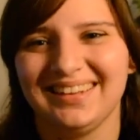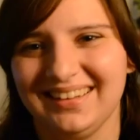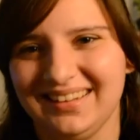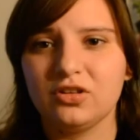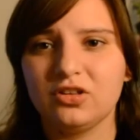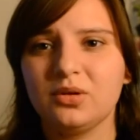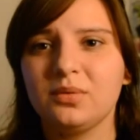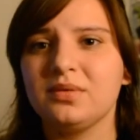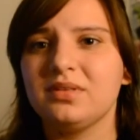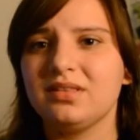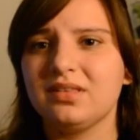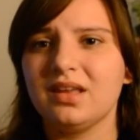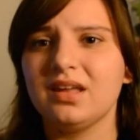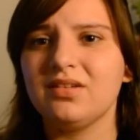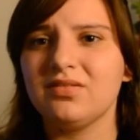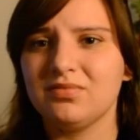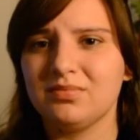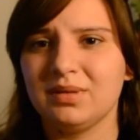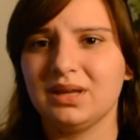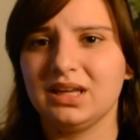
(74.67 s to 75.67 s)
So instead
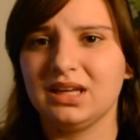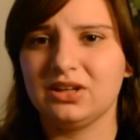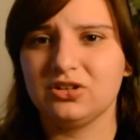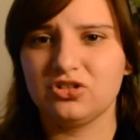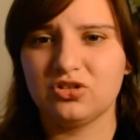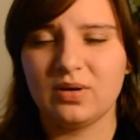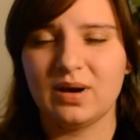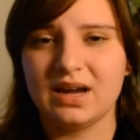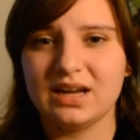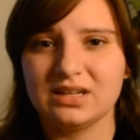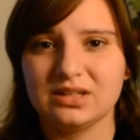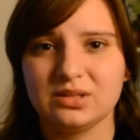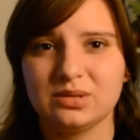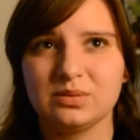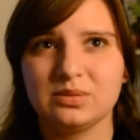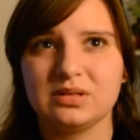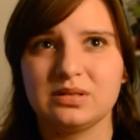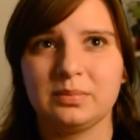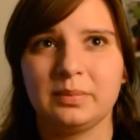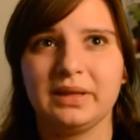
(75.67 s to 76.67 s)
of me trying to
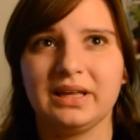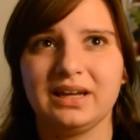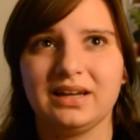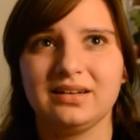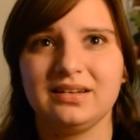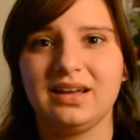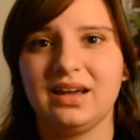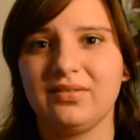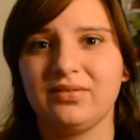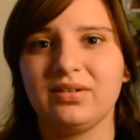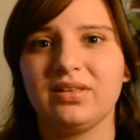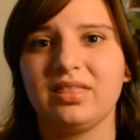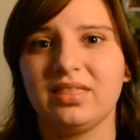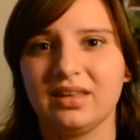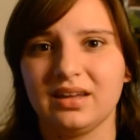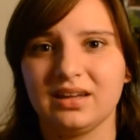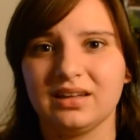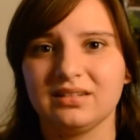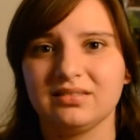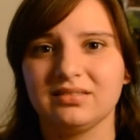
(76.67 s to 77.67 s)
explain
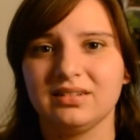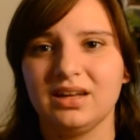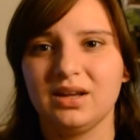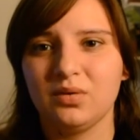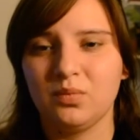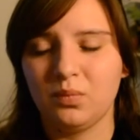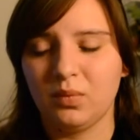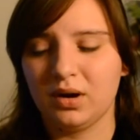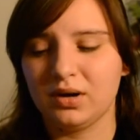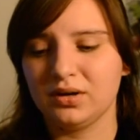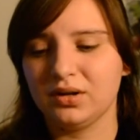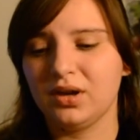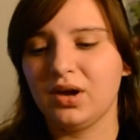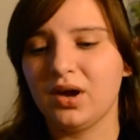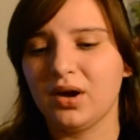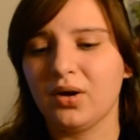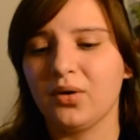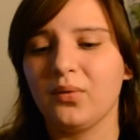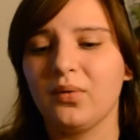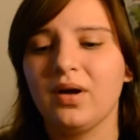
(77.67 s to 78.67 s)
everything in one
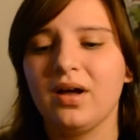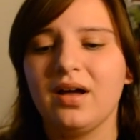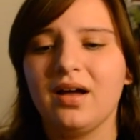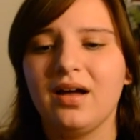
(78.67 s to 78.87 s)
go,